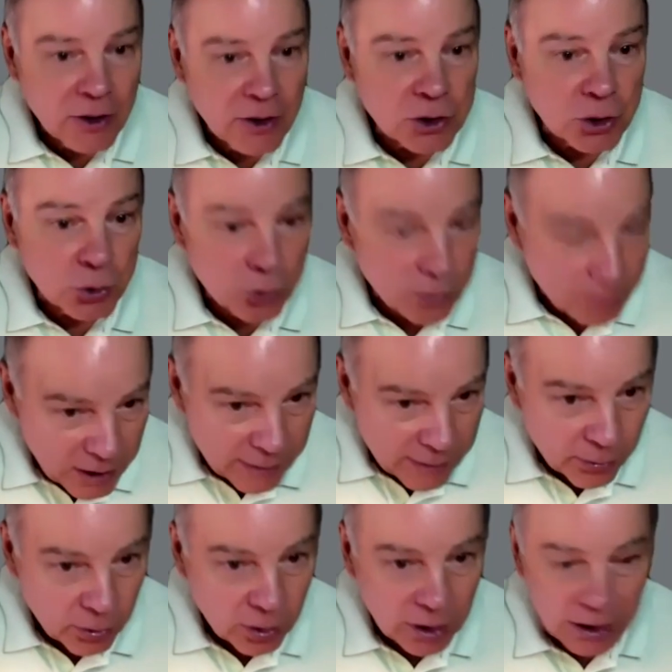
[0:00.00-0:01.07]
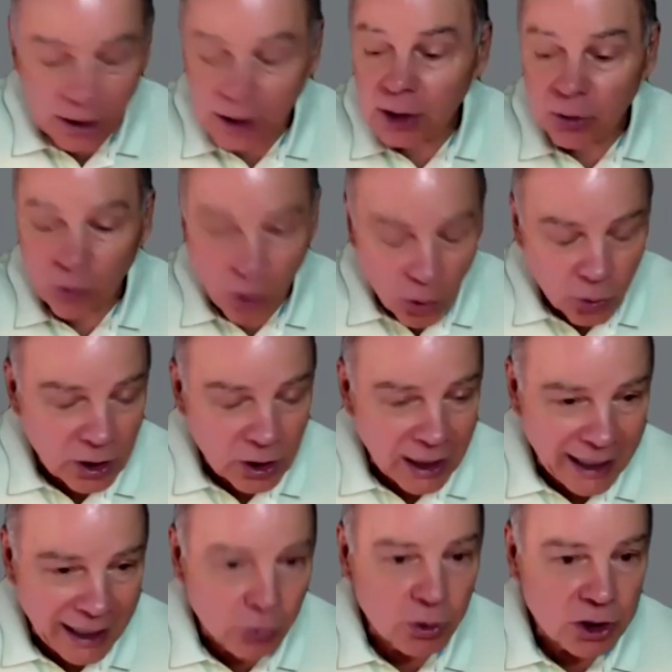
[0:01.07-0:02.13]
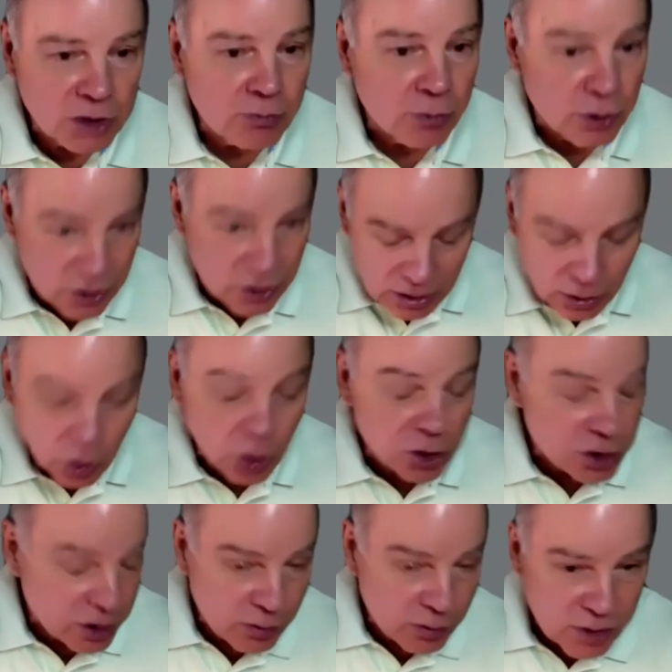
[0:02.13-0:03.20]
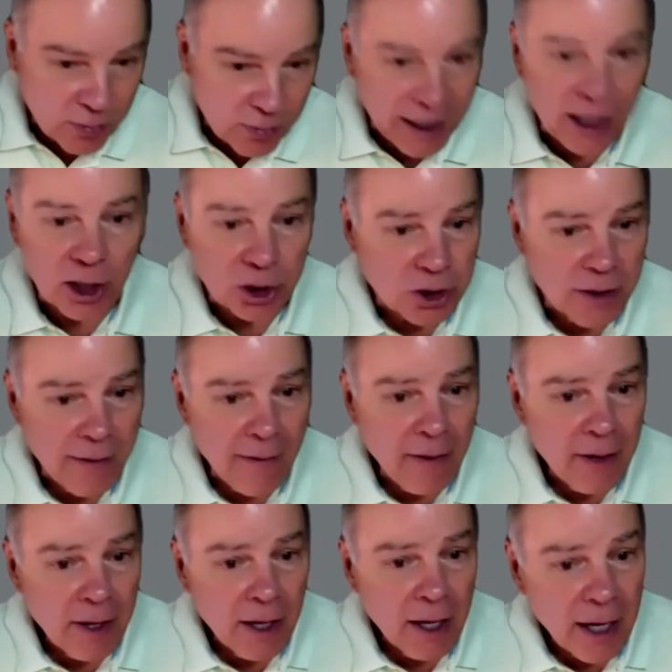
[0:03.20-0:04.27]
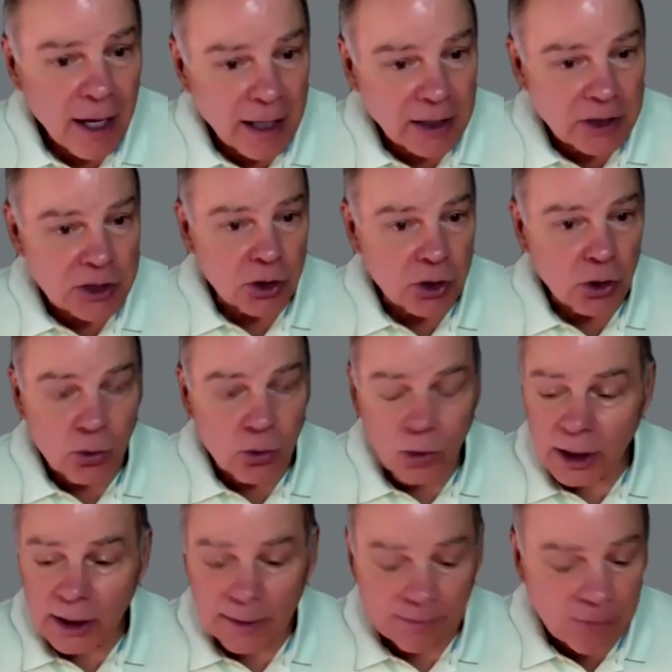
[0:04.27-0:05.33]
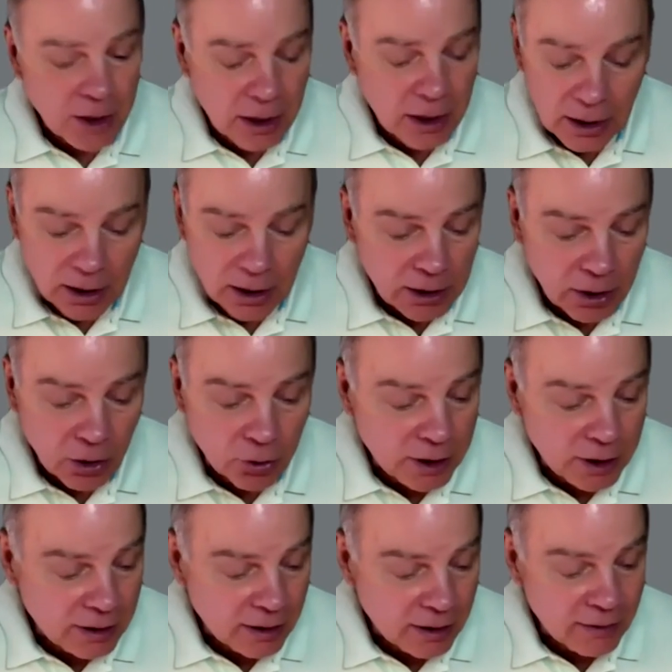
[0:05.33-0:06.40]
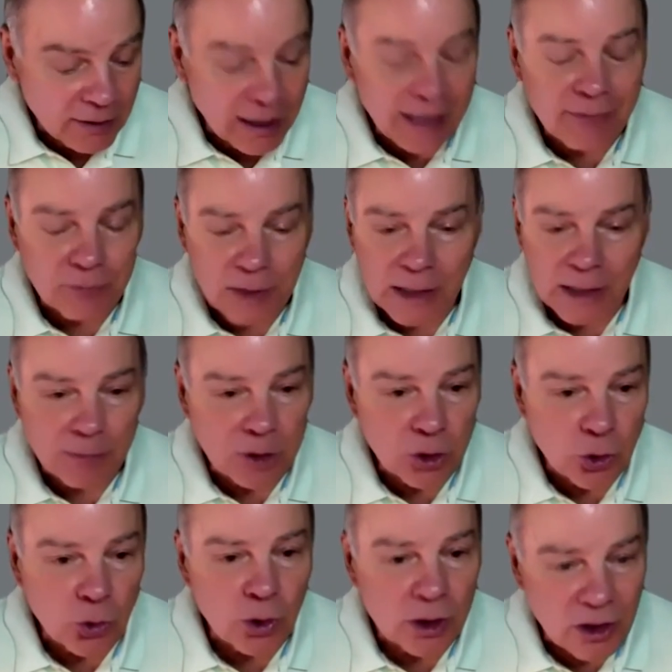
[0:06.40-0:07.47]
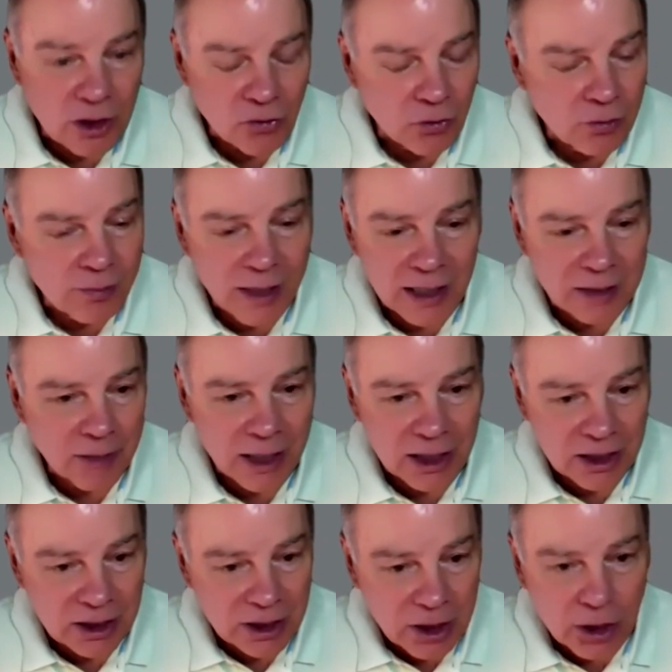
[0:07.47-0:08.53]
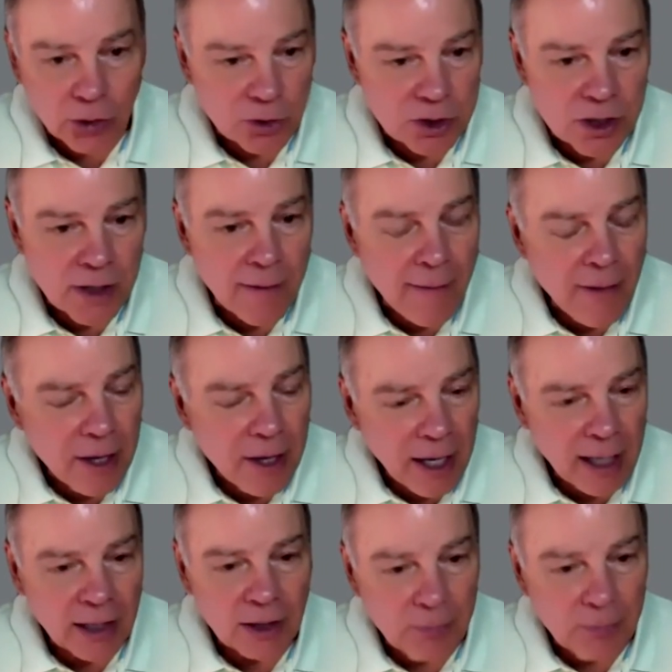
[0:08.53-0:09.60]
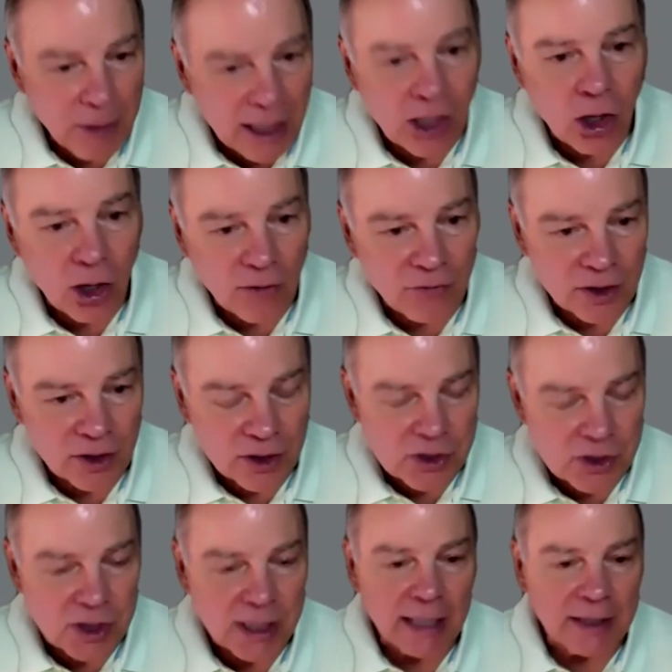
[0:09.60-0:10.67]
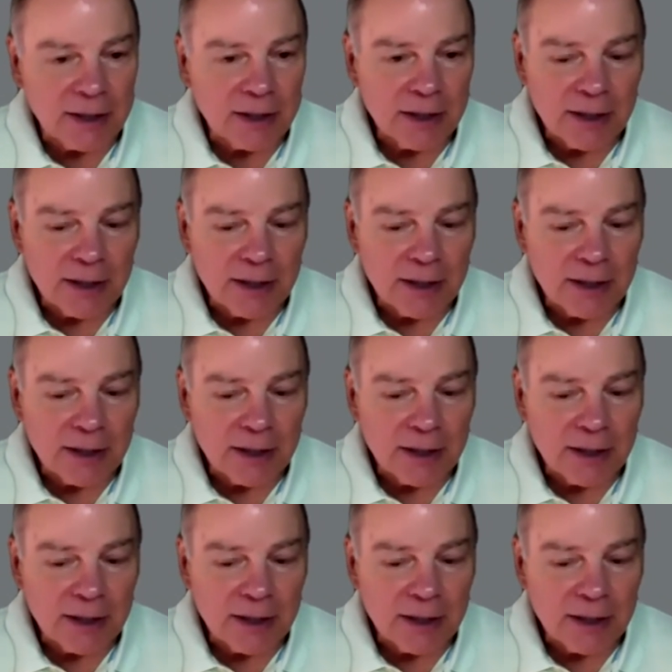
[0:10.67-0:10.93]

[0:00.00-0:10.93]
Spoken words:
to people in their own language, which largely was Spanish. And so, they've been doing this for many, many years. And the payoff is that